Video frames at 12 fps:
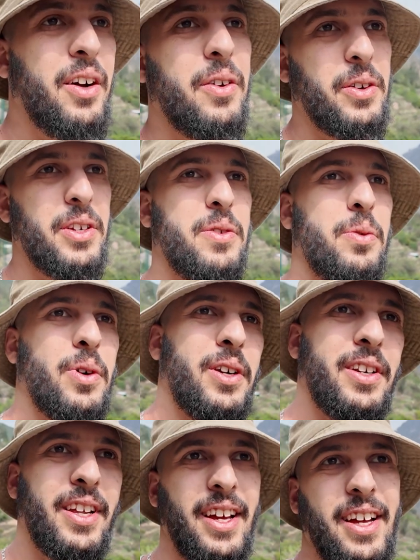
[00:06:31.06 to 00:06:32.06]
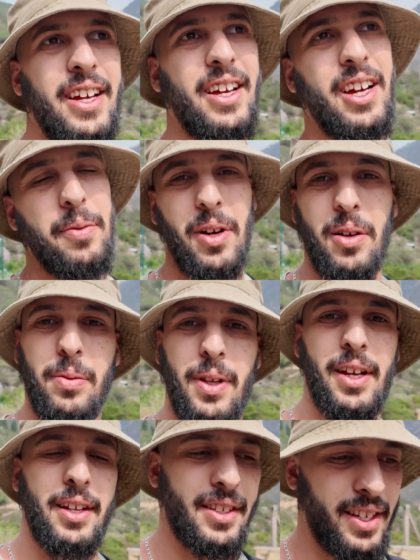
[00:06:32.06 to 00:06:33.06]
We were just warned about a
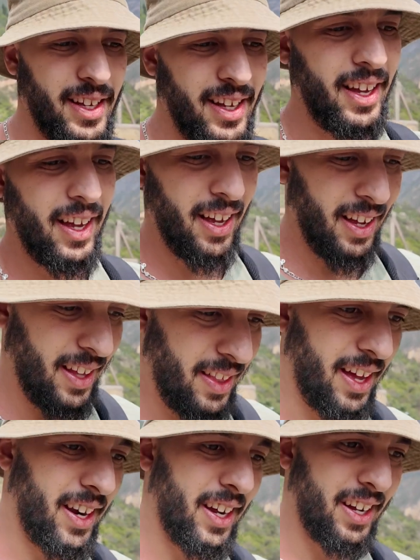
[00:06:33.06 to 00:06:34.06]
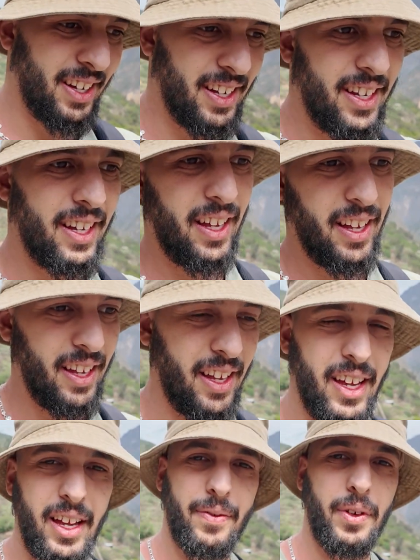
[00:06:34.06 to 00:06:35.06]
plant that
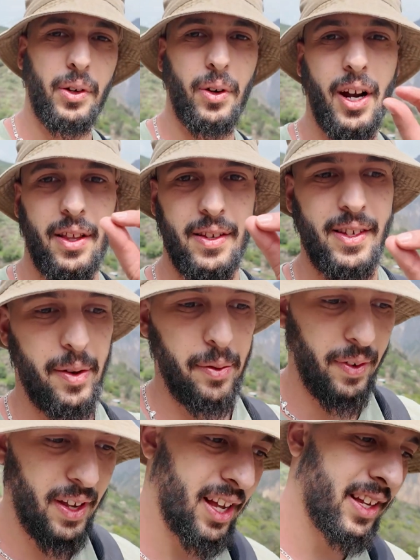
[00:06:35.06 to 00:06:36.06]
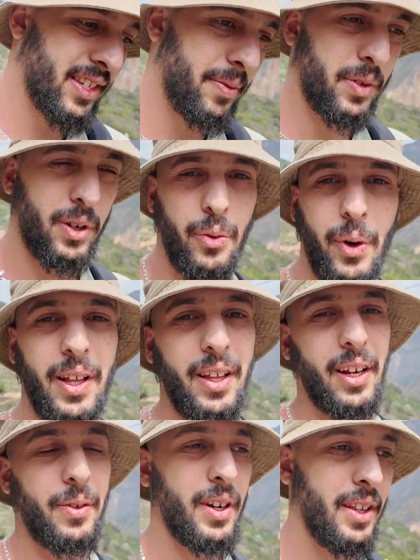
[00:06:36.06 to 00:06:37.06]
if you crack the stem of it, it has some sort of white
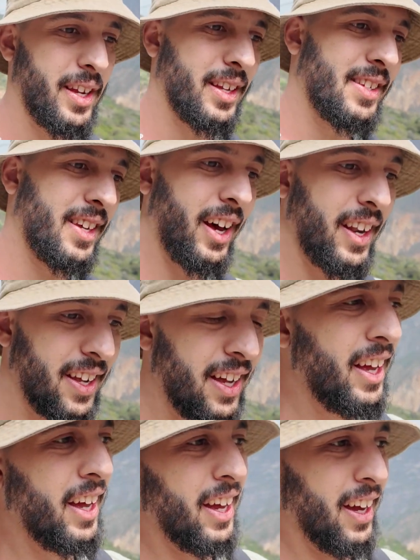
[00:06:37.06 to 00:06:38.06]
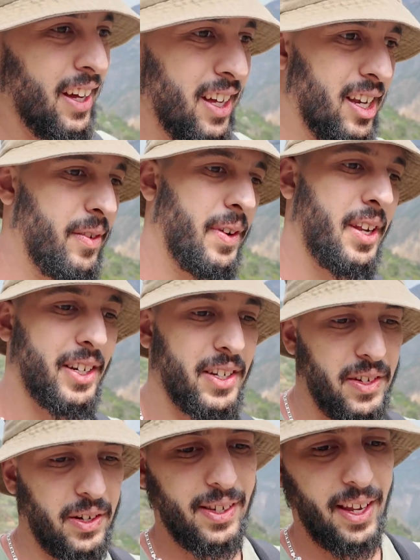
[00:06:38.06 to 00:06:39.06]
liquid on the inside, and if it
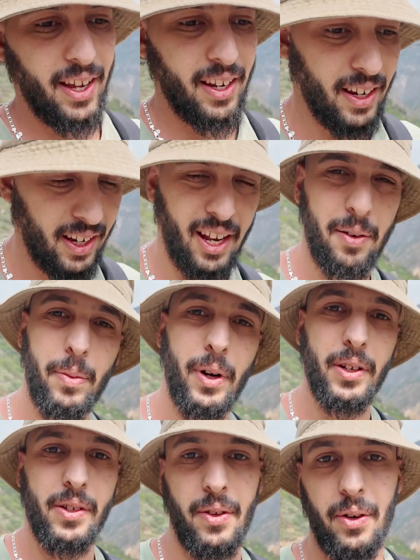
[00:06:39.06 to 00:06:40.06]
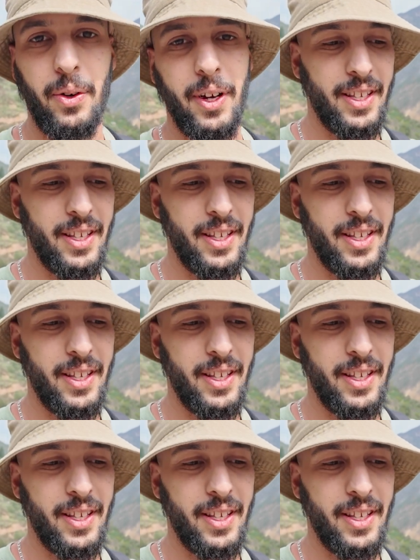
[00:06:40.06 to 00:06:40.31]
touches your skin, it kind of burns through